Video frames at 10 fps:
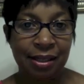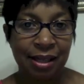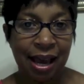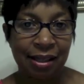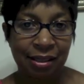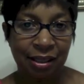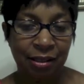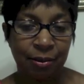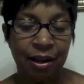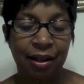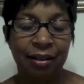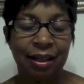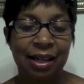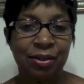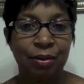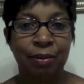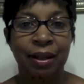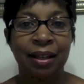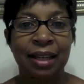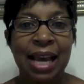Cassidy's blog, classroom
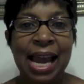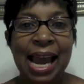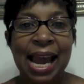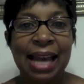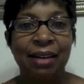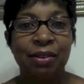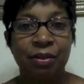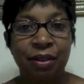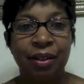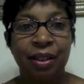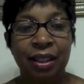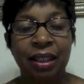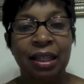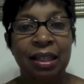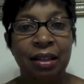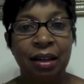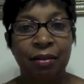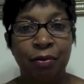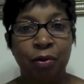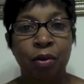blog, and it was a very good
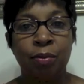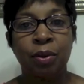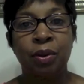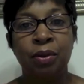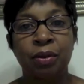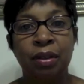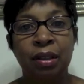informal